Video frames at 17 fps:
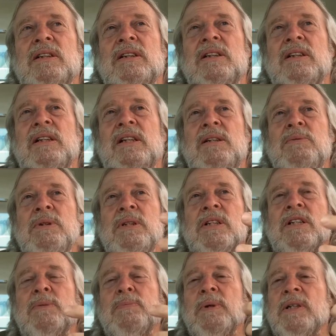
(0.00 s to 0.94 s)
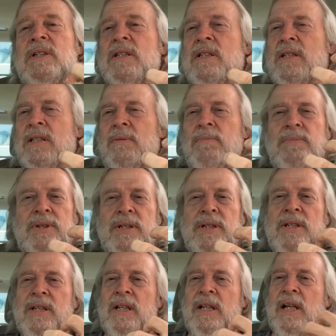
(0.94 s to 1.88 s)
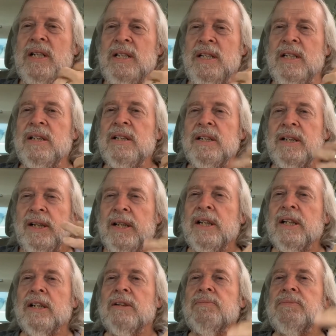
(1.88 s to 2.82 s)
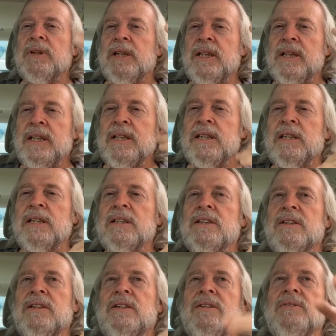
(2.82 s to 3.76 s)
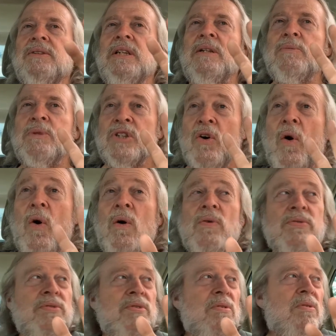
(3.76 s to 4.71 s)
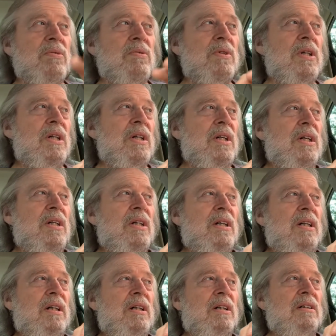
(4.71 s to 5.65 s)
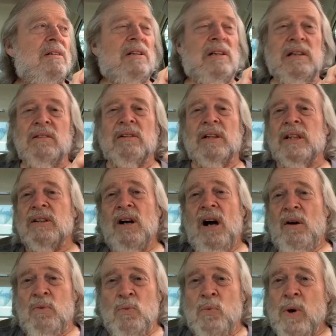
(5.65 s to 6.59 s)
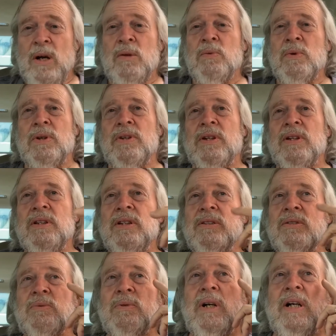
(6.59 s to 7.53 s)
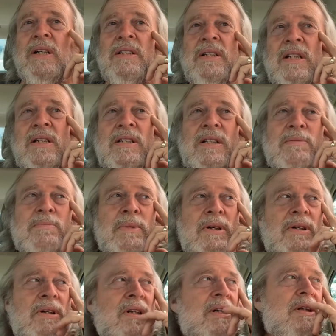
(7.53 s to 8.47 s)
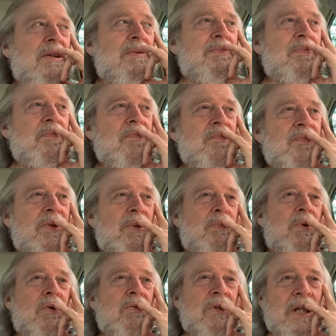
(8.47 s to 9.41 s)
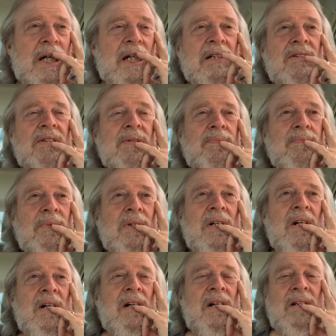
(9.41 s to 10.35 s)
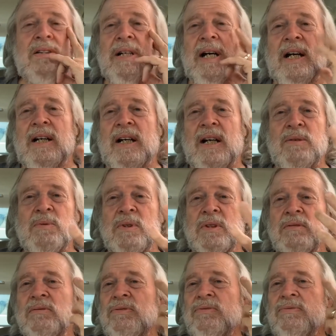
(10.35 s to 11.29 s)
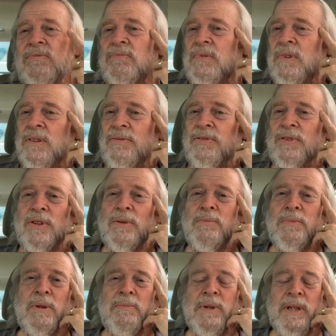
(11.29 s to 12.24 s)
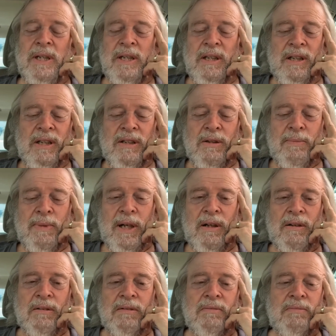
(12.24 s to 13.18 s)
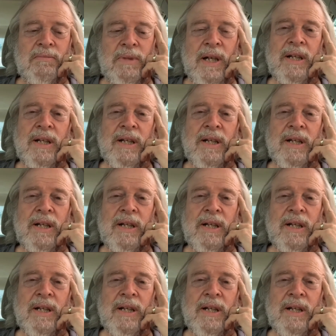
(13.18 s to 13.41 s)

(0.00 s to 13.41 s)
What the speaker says: he was expressing something that I needed to hear, that I needed to listen to, and he was also clearly well within his rights as an American to protest. That I would have affirmed immediately, no matter my